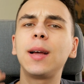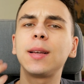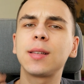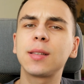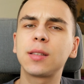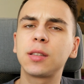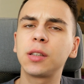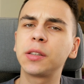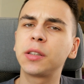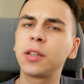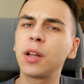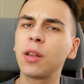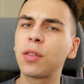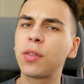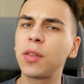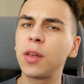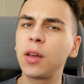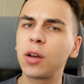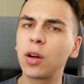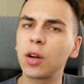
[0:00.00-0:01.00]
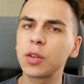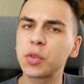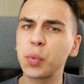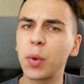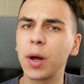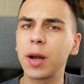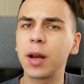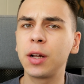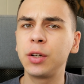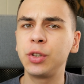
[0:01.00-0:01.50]
does a certain thing cost
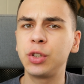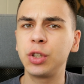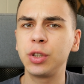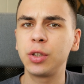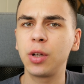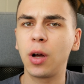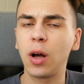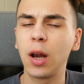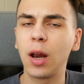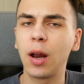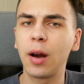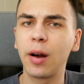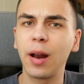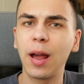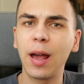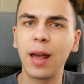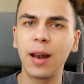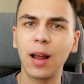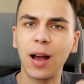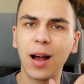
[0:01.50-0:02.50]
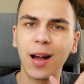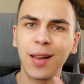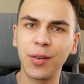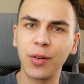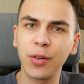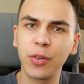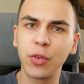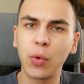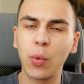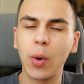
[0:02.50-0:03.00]
$100 and
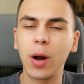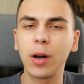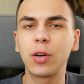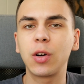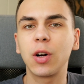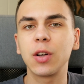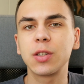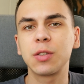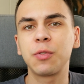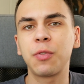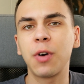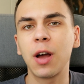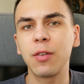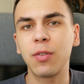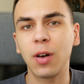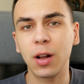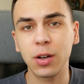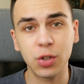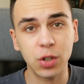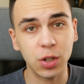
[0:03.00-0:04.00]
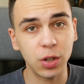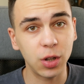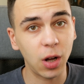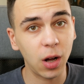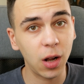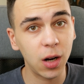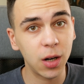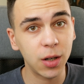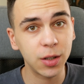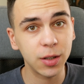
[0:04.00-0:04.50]
another one costs
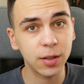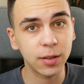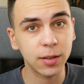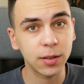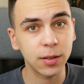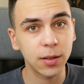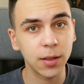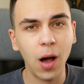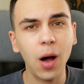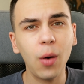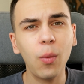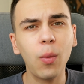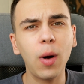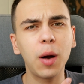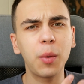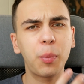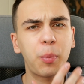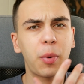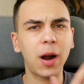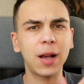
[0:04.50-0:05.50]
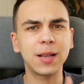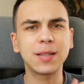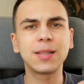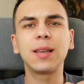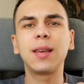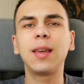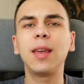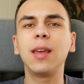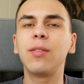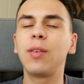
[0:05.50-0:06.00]
$500? How are
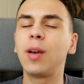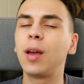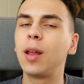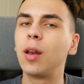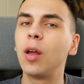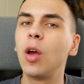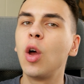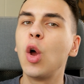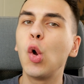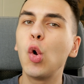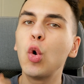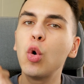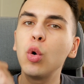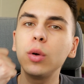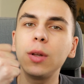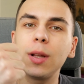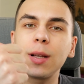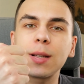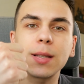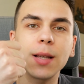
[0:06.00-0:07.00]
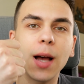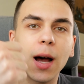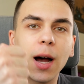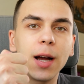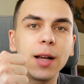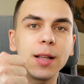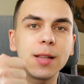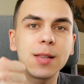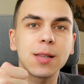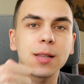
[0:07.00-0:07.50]
prices given? Who
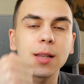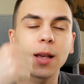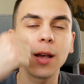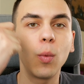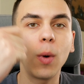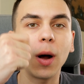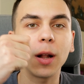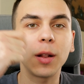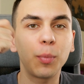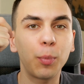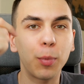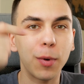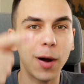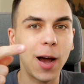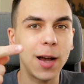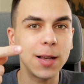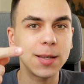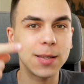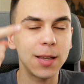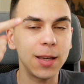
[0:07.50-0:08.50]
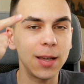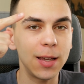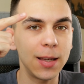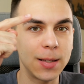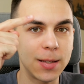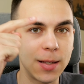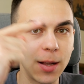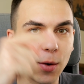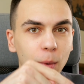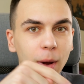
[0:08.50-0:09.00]
decides what price
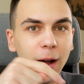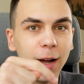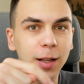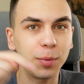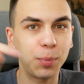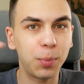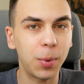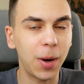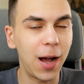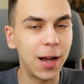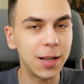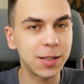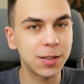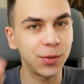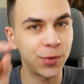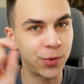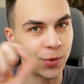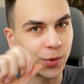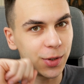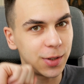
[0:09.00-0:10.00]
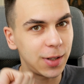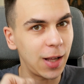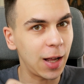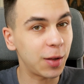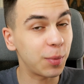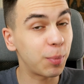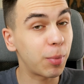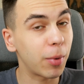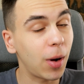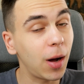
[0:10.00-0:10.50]
is the right price for
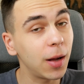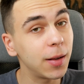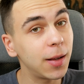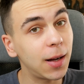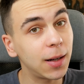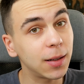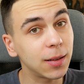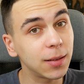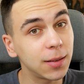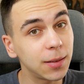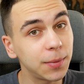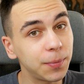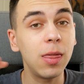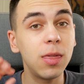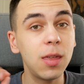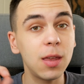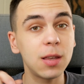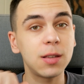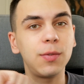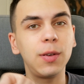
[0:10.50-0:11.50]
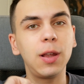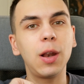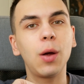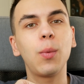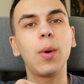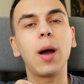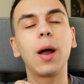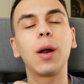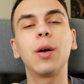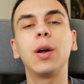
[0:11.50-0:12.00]
that product? In this
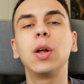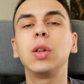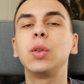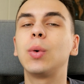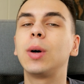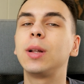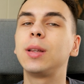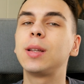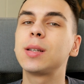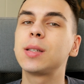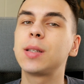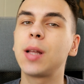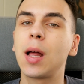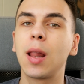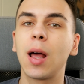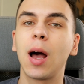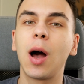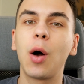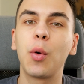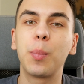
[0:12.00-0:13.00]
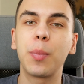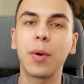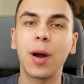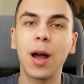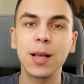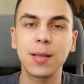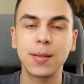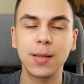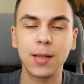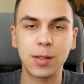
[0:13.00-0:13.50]
video we are going to understand how
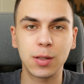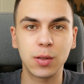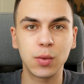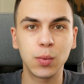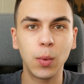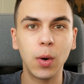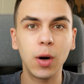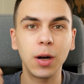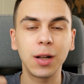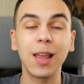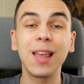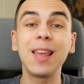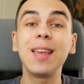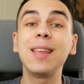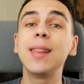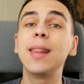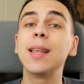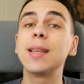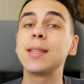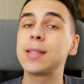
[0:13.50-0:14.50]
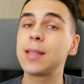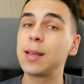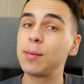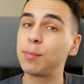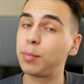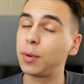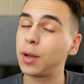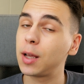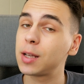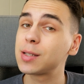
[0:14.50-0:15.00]
prices work in the
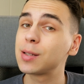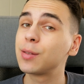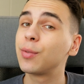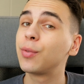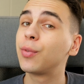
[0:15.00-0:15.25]
simplest